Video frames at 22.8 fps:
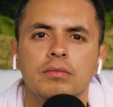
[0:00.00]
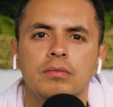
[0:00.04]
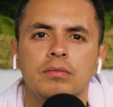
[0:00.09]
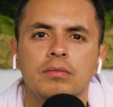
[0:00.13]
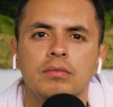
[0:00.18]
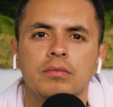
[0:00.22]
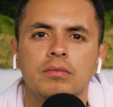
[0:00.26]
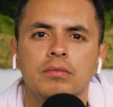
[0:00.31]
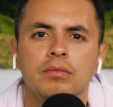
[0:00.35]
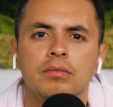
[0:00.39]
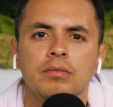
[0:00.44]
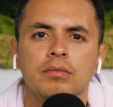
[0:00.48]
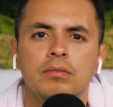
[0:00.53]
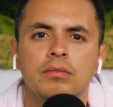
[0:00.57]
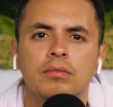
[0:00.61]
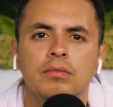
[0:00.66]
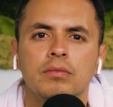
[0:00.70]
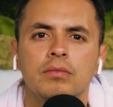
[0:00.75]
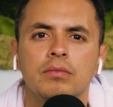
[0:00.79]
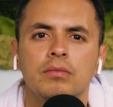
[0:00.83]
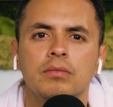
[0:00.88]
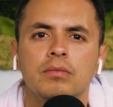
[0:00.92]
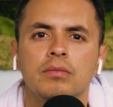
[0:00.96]

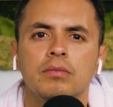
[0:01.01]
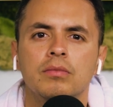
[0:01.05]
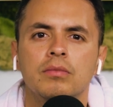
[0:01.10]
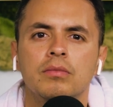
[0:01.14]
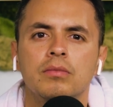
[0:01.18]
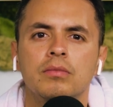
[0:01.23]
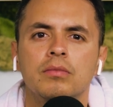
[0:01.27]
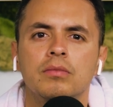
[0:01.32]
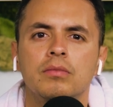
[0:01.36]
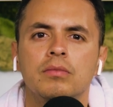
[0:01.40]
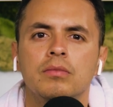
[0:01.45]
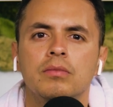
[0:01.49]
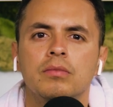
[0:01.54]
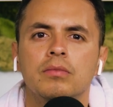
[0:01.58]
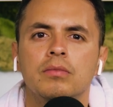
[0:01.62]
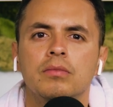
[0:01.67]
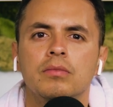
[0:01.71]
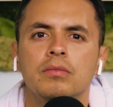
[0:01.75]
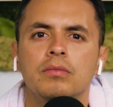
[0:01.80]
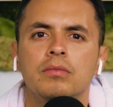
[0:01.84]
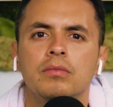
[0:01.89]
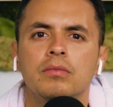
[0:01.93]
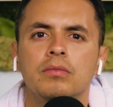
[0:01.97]

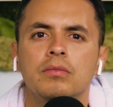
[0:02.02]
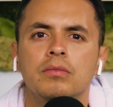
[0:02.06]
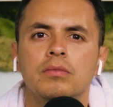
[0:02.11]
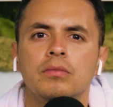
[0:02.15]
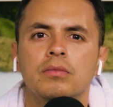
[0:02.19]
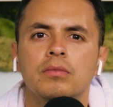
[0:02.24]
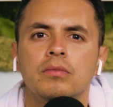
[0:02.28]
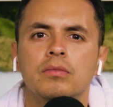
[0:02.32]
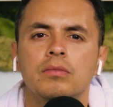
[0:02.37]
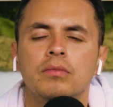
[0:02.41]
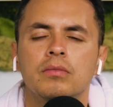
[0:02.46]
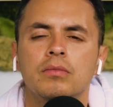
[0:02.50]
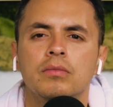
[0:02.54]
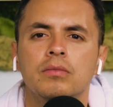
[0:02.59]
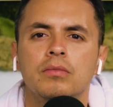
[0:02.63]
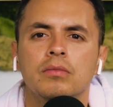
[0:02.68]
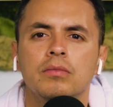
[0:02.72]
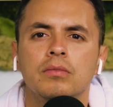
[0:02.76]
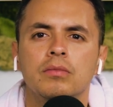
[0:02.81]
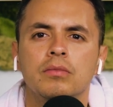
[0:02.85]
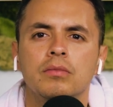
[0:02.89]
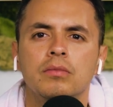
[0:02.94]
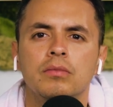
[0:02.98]

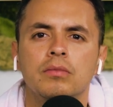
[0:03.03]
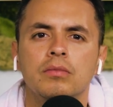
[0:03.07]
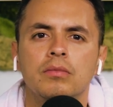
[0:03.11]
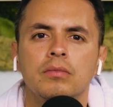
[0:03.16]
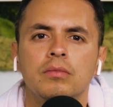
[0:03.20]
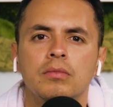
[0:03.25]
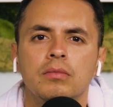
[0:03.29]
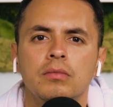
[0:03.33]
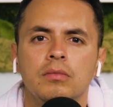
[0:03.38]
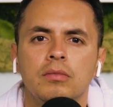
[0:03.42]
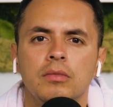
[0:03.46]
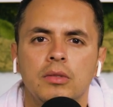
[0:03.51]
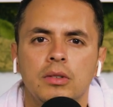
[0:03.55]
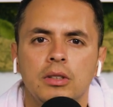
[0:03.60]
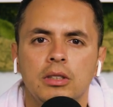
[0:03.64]
(not speaking)